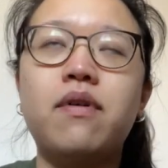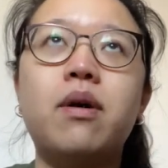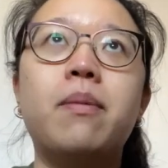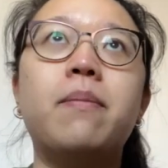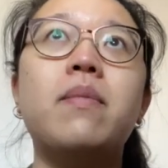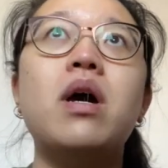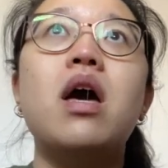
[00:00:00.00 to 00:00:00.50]

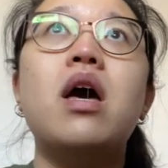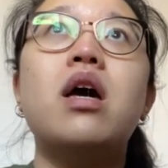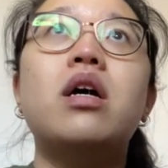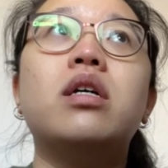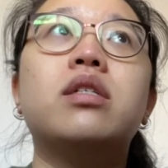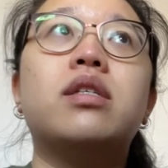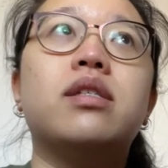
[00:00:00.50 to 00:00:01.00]
Um,
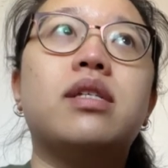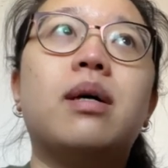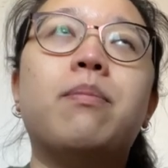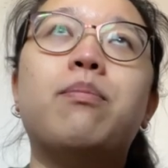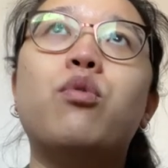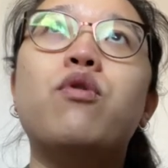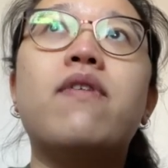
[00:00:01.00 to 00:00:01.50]
since
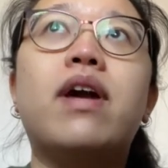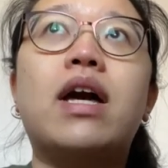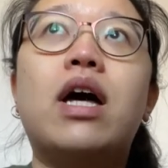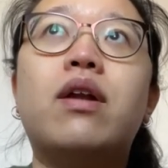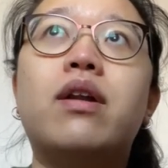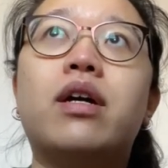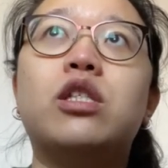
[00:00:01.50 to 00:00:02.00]
I'm moving
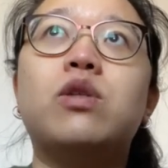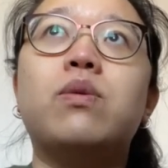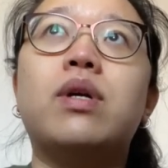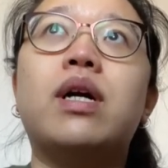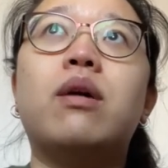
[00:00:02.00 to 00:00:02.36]
out next week,